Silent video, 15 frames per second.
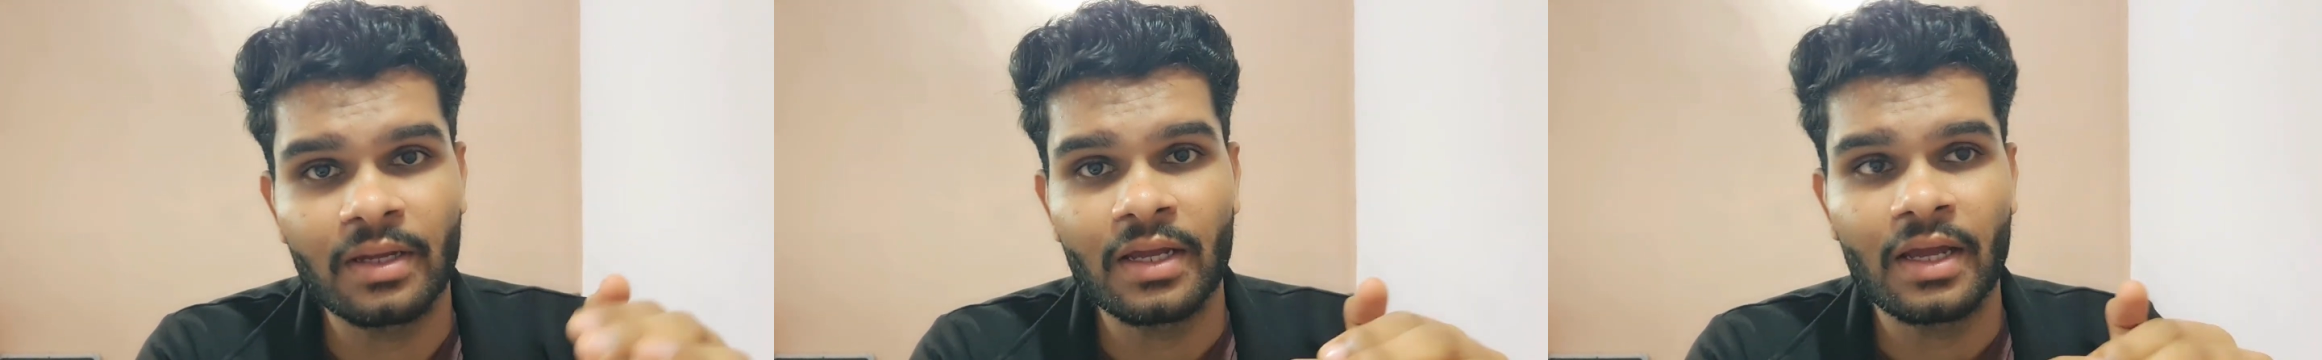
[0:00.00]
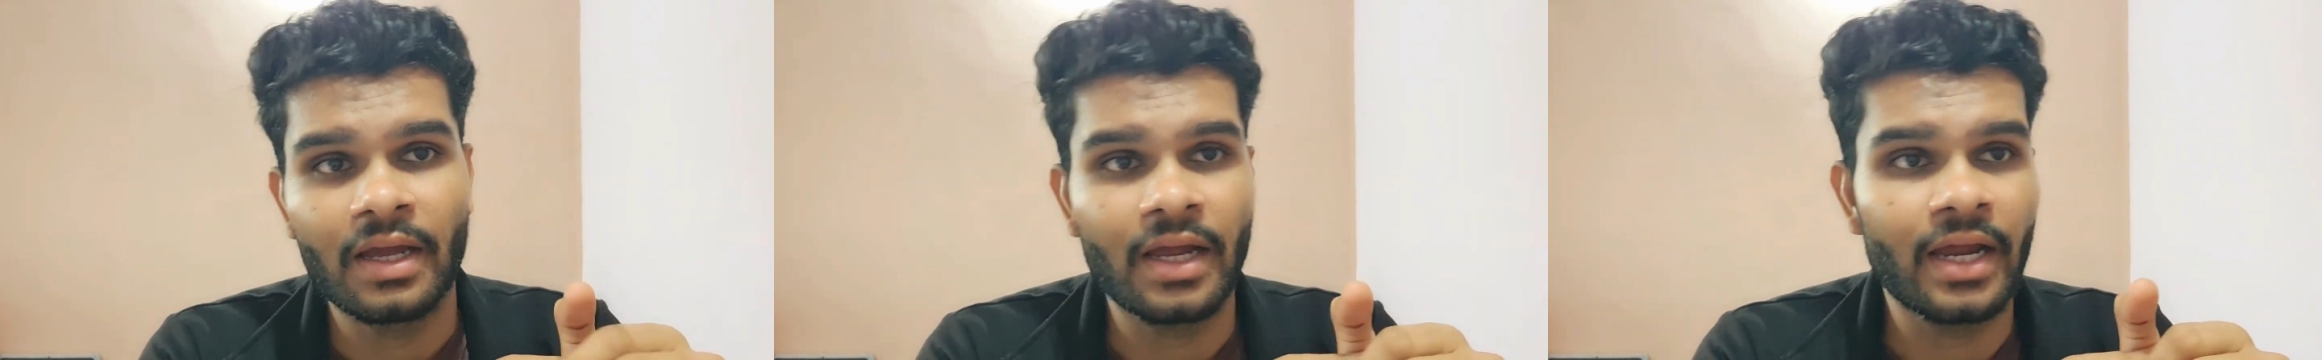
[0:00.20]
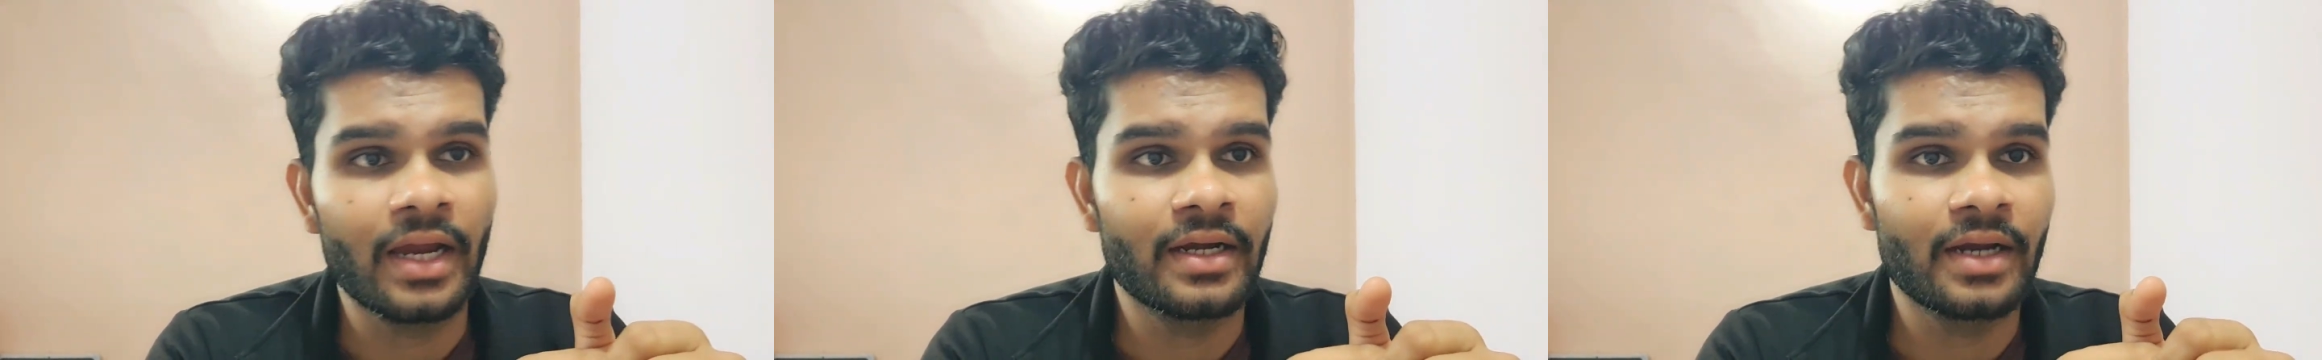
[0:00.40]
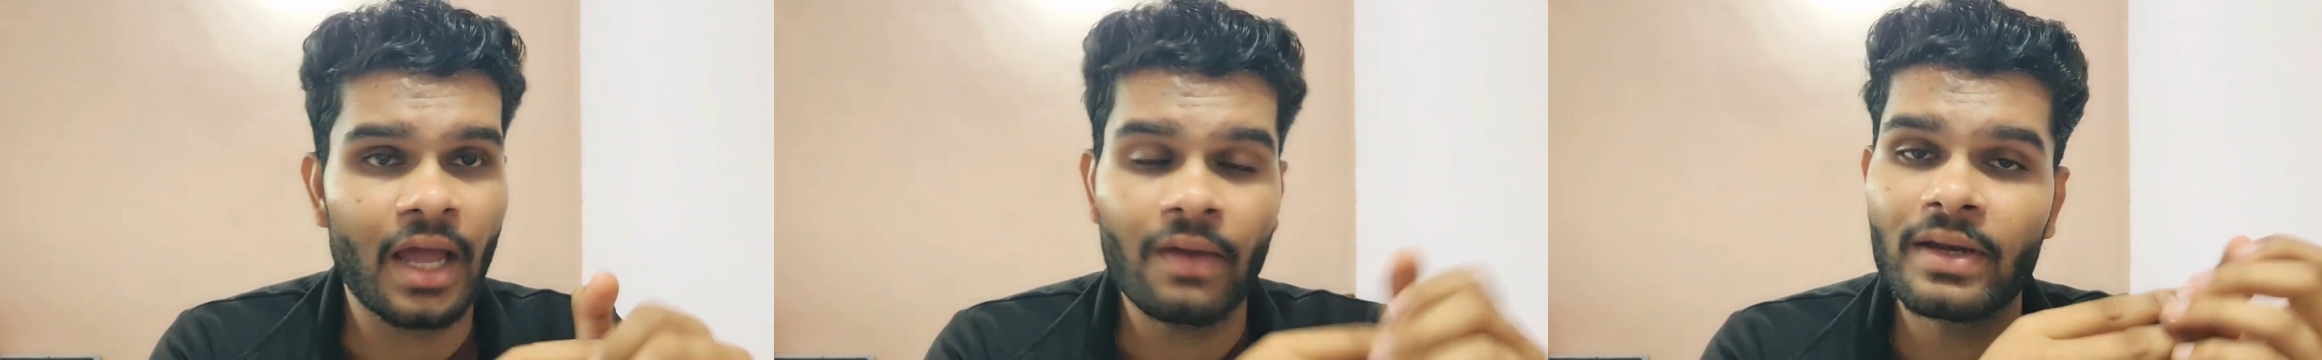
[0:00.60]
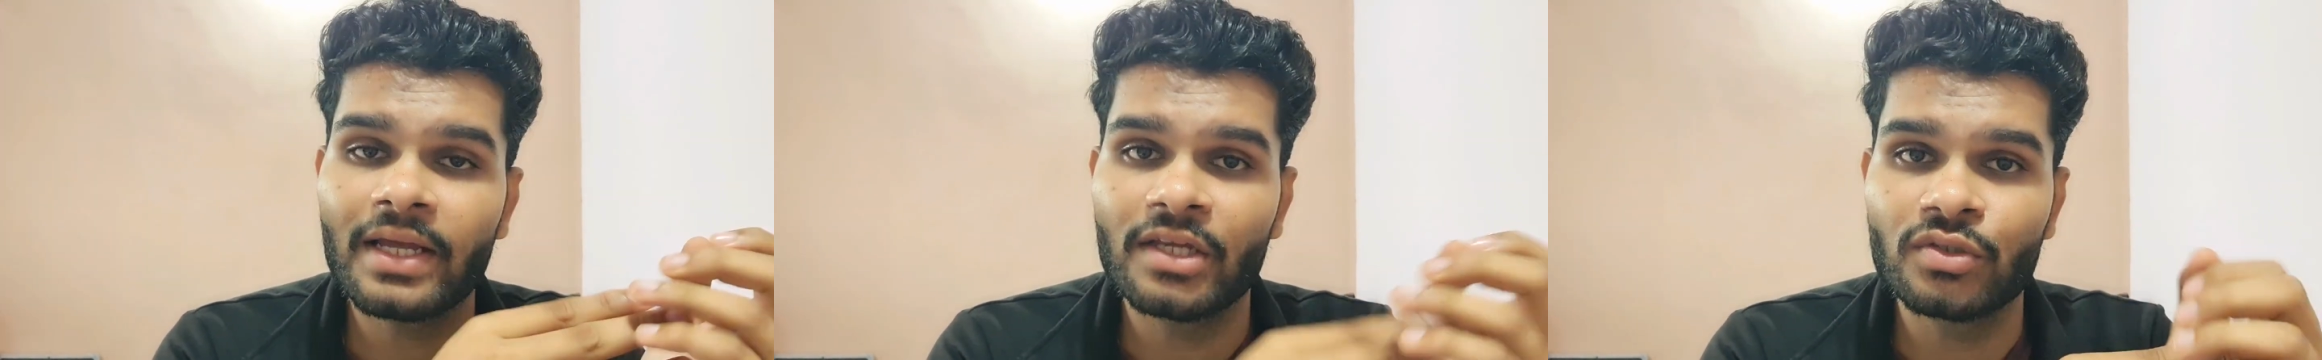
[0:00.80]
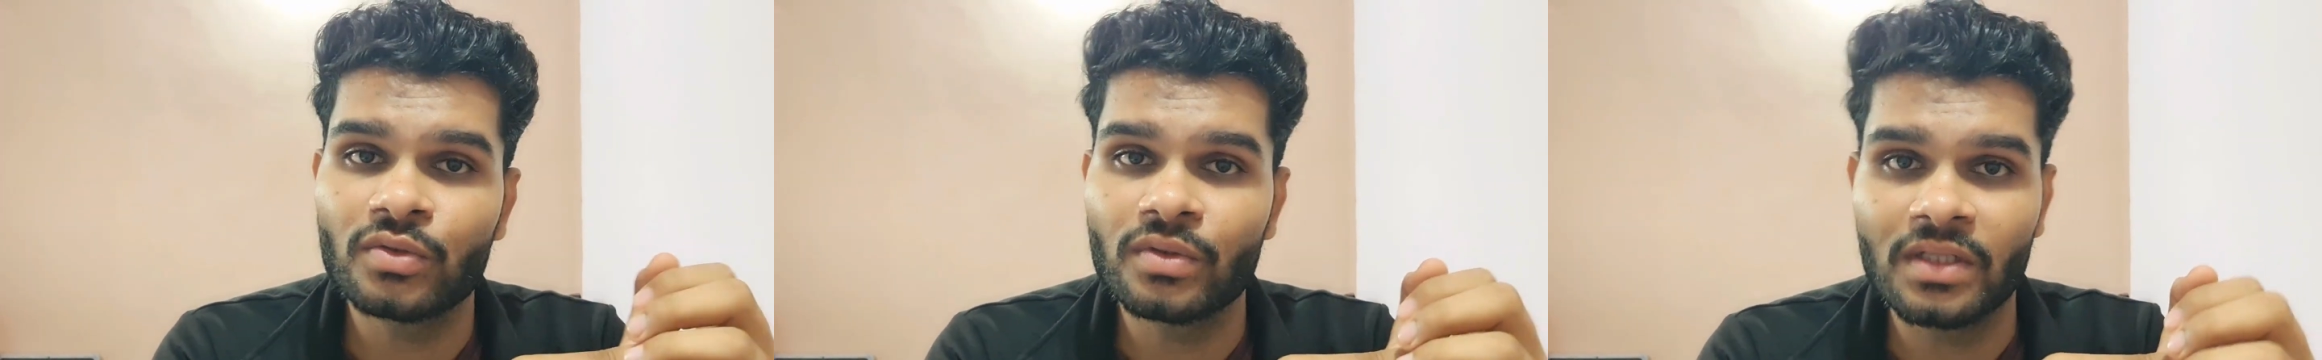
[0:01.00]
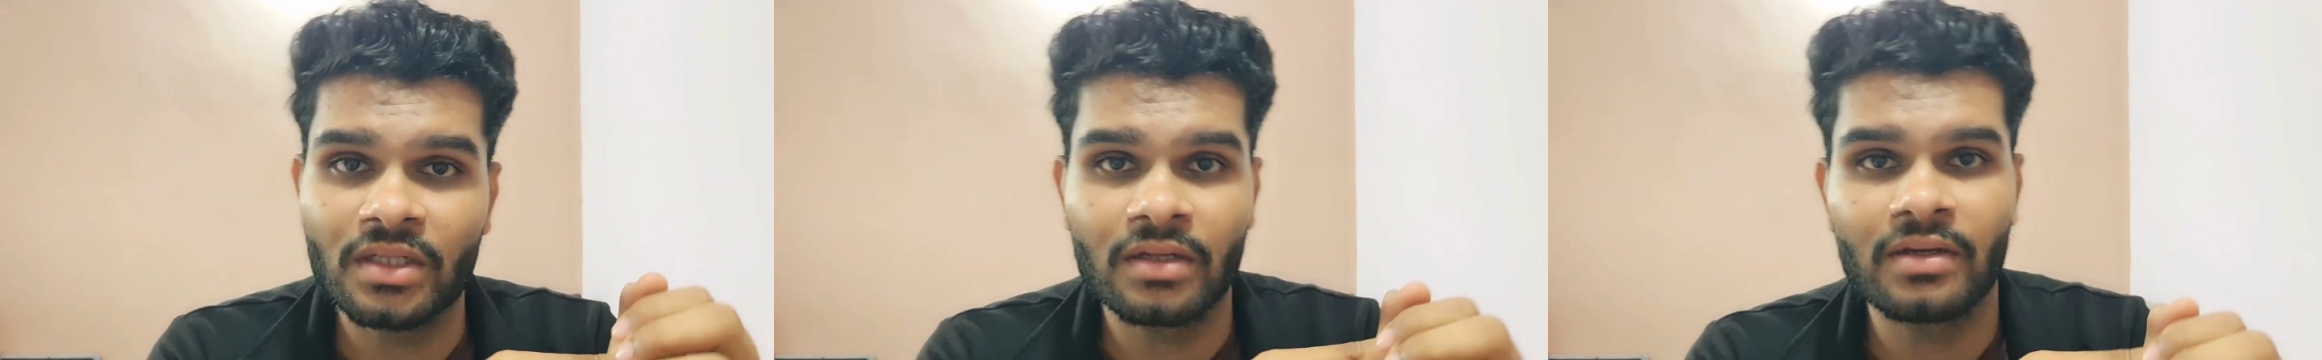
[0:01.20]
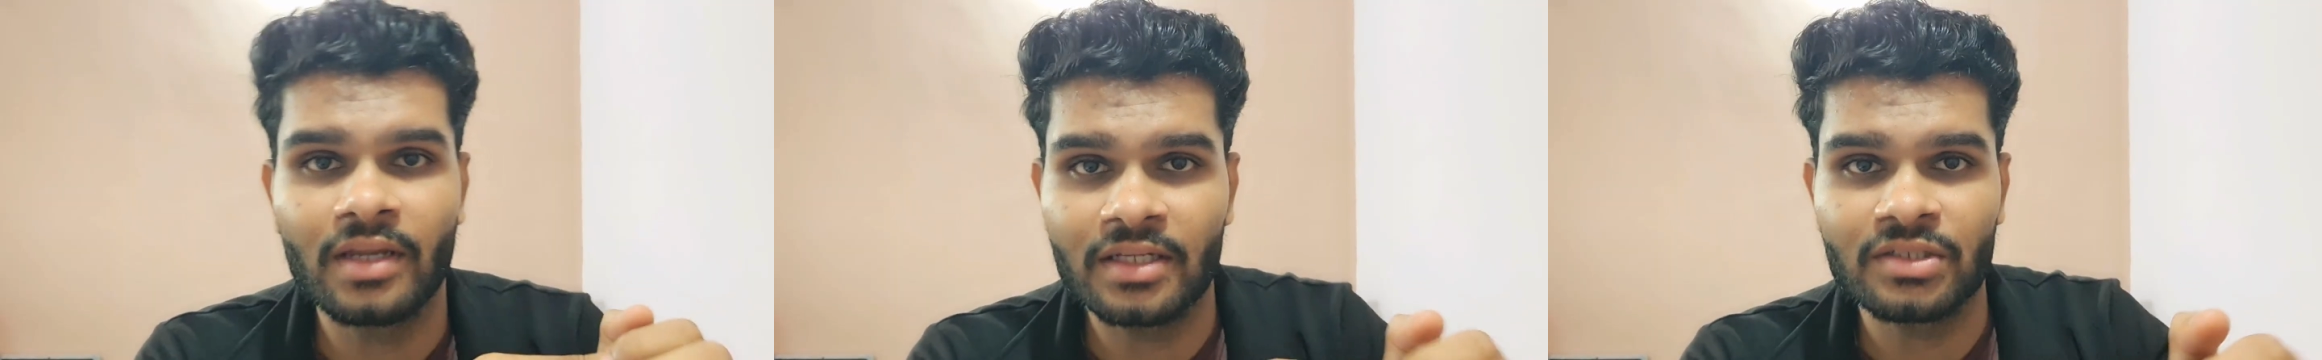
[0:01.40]
and I will catch you in the
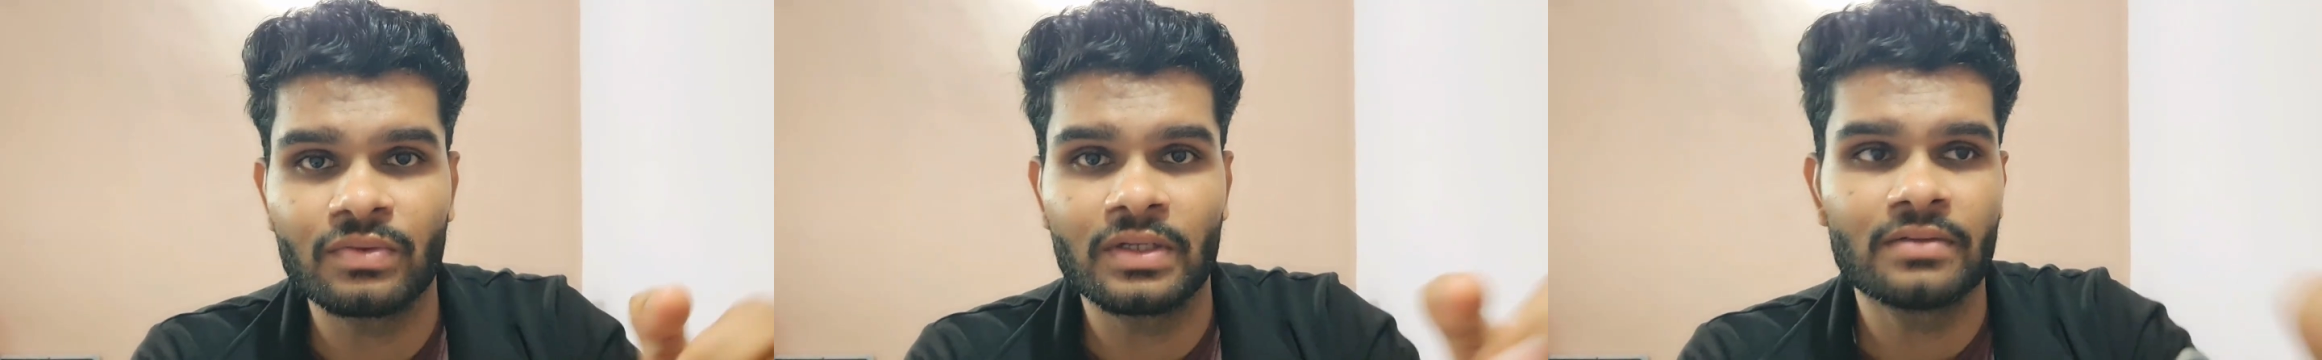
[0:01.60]
next one.